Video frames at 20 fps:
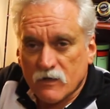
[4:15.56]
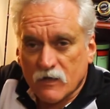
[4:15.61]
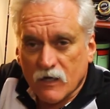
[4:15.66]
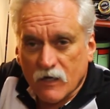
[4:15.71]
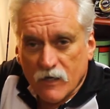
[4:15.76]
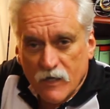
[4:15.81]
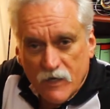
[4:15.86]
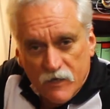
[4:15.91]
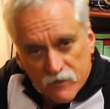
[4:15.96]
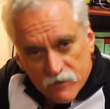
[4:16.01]

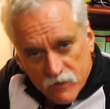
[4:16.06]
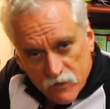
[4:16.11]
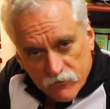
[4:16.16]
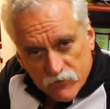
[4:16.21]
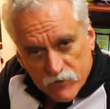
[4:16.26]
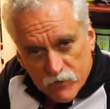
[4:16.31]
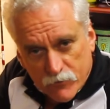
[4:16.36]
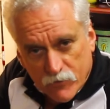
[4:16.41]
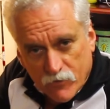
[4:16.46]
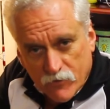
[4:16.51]
Let it
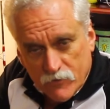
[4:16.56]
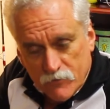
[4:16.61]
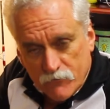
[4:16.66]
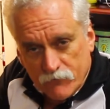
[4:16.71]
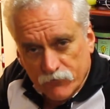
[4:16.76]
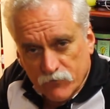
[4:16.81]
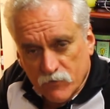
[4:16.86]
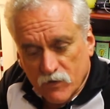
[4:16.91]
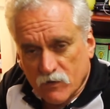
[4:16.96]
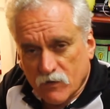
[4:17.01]
hit the
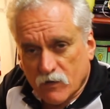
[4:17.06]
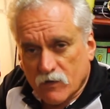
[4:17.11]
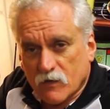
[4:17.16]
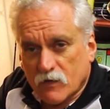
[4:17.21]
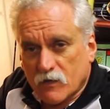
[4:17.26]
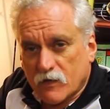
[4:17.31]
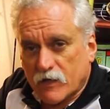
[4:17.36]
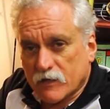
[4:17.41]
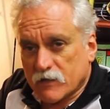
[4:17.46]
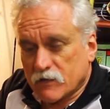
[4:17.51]
bottom.
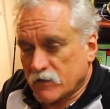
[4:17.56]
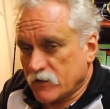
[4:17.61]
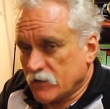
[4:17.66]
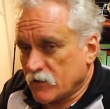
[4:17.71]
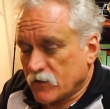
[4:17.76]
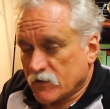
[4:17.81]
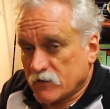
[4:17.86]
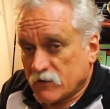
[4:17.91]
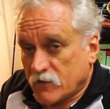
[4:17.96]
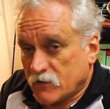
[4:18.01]

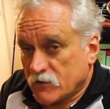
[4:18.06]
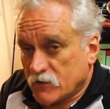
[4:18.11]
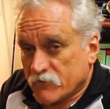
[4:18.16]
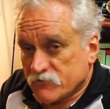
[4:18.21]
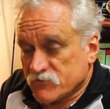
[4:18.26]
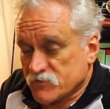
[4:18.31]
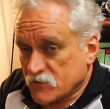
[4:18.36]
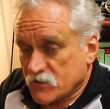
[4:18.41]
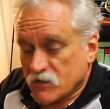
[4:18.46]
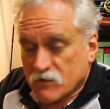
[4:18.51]
Again,
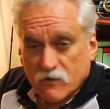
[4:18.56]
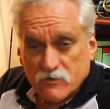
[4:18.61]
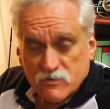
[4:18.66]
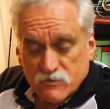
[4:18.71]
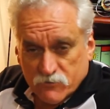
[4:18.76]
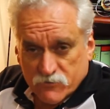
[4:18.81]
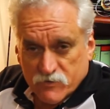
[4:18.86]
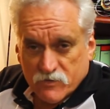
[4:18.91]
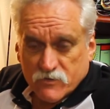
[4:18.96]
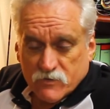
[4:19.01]
I've said it lots
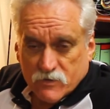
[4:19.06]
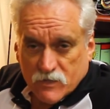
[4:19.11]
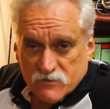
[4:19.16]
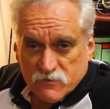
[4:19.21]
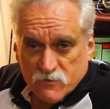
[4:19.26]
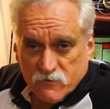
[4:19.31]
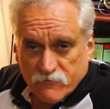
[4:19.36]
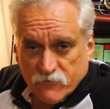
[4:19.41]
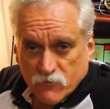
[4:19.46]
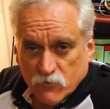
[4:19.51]
of
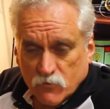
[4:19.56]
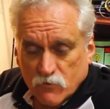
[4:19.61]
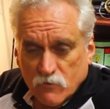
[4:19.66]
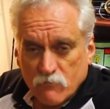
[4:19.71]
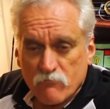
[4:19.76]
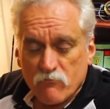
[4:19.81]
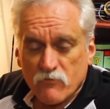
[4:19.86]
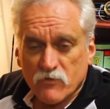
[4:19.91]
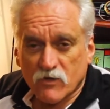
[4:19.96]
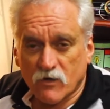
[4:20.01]
times before,
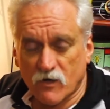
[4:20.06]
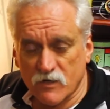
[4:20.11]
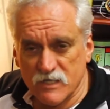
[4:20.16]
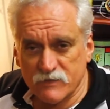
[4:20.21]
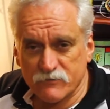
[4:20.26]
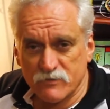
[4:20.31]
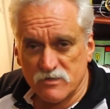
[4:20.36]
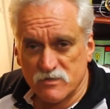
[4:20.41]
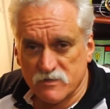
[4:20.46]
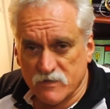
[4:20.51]

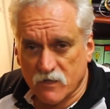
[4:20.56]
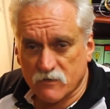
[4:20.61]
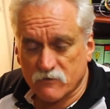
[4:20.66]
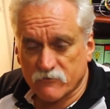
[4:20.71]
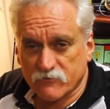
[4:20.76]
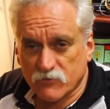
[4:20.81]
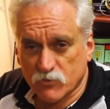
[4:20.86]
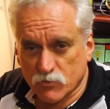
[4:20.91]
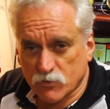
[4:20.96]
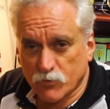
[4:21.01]
90%
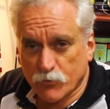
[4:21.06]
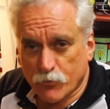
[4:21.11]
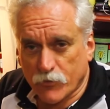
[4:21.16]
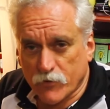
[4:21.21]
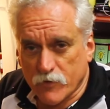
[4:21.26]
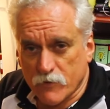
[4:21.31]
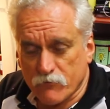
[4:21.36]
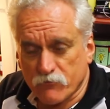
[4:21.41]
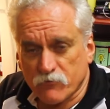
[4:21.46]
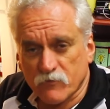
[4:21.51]
of good
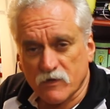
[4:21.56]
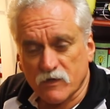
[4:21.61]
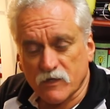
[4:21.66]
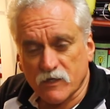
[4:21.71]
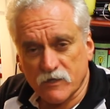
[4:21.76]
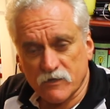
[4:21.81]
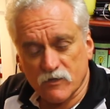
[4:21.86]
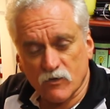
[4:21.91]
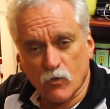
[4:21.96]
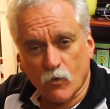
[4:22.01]
brim
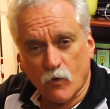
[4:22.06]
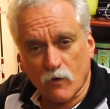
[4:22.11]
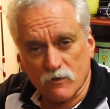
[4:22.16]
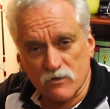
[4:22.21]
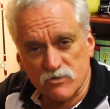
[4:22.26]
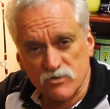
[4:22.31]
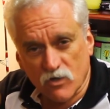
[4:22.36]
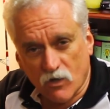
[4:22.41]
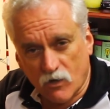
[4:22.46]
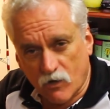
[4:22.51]
hit it while
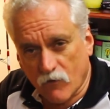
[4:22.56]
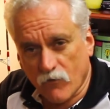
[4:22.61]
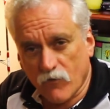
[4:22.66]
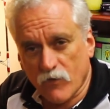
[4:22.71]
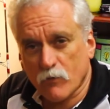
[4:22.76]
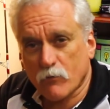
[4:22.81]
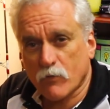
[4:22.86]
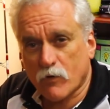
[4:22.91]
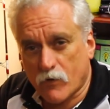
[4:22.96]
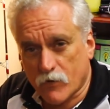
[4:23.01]
it's on
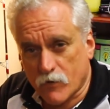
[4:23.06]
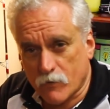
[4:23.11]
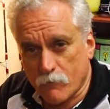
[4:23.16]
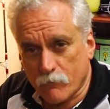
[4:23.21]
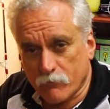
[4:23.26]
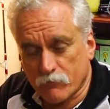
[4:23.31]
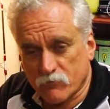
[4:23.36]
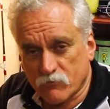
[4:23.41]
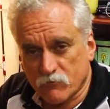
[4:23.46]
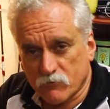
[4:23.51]
the
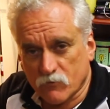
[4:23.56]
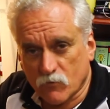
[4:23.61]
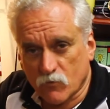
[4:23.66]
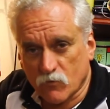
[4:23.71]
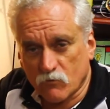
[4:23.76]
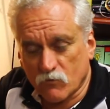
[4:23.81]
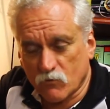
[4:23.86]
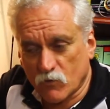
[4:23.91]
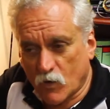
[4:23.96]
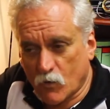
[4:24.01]
bottom.
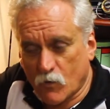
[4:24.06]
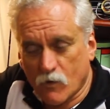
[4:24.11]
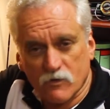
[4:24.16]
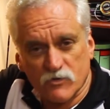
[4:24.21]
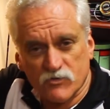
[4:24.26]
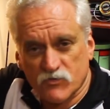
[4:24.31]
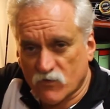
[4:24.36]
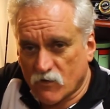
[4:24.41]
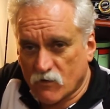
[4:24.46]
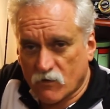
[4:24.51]
Not while
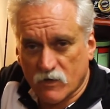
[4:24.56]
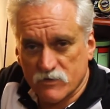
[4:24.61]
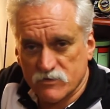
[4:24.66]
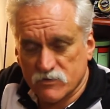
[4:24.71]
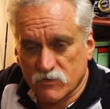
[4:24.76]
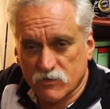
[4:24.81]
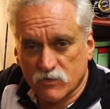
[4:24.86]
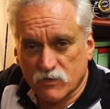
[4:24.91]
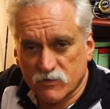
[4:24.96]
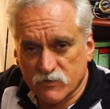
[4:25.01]
it's
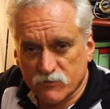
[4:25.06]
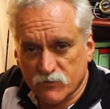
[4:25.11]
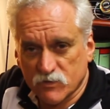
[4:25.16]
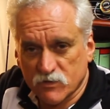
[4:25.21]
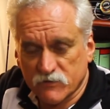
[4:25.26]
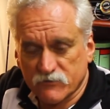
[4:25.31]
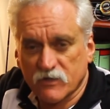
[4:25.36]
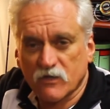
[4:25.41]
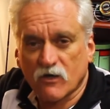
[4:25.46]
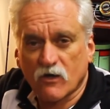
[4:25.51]
rising or it's
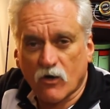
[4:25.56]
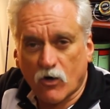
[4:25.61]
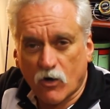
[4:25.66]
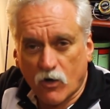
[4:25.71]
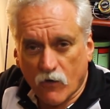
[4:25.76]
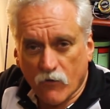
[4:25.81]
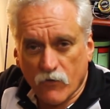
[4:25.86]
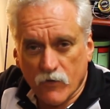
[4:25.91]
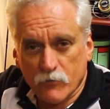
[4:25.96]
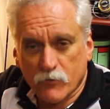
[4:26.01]
moving,
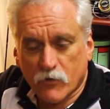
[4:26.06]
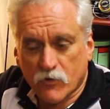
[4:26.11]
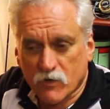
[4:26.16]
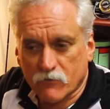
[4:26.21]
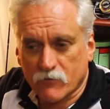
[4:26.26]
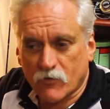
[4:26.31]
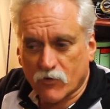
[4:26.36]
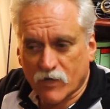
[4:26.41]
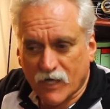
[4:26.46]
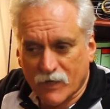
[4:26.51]
on the
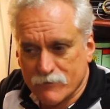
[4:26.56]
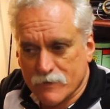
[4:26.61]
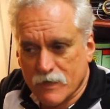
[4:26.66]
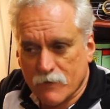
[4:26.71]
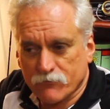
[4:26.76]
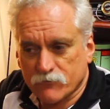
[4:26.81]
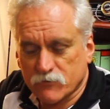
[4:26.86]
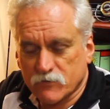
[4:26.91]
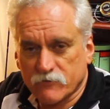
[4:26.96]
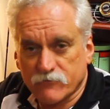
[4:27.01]
bottom. They'll come
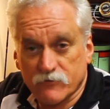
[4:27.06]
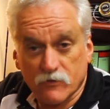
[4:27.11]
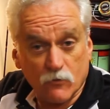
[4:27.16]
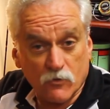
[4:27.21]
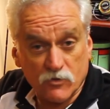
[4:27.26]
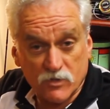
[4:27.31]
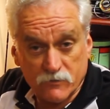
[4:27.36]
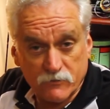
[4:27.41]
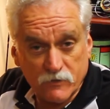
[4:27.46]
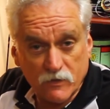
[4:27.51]
up, if you
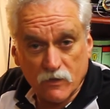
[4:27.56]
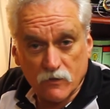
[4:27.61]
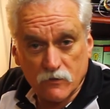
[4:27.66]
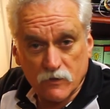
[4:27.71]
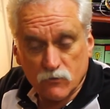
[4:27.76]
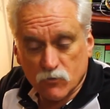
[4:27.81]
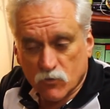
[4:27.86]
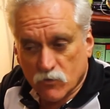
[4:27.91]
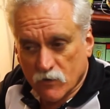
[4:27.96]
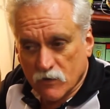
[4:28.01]
watch them in
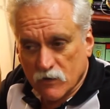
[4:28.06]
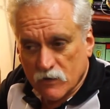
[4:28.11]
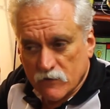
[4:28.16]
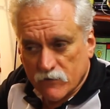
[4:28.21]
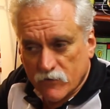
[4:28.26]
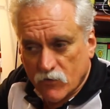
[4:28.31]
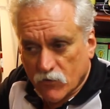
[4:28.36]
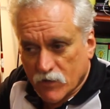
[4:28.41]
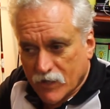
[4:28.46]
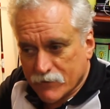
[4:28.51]
clean water,
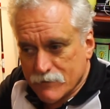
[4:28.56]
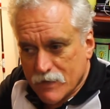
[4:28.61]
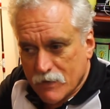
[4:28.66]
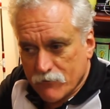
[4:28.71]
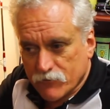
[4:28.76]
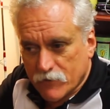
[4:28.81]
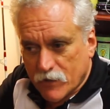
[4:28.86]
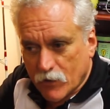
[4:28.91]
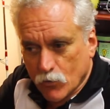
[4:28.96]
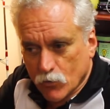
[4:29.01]
they'll come
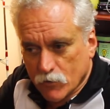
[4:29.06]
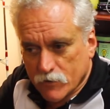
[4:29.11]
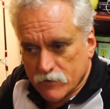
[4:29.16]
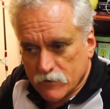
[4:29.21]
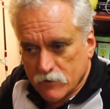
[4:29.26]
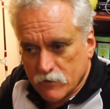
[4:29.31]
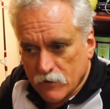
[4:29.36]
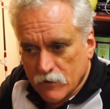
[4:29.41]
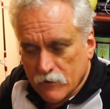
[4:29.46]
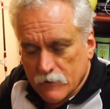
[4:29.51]
up, they'll look at
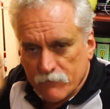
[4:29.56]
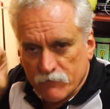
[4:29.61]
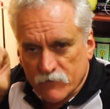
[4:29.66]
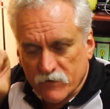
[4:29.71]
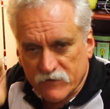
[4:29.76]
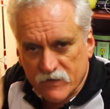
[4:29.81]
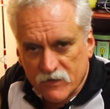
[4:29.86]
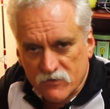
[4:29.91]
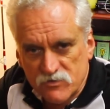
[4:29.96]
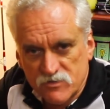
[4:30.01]
it,
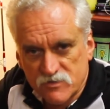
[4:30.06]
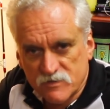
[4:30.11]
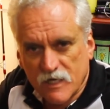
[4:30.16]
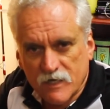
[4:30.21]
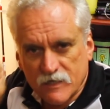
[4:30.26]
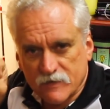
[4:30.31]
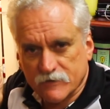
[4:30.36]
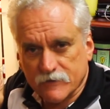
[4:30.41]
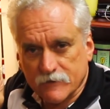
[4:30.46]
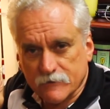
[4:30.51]
and they'll
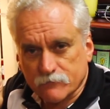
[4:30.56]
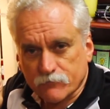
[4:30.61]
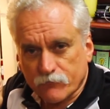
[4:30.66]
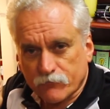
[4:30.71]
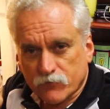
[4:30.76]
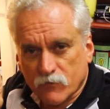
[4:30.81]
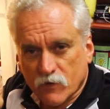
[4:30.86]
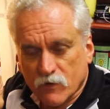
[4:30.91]
suck it in.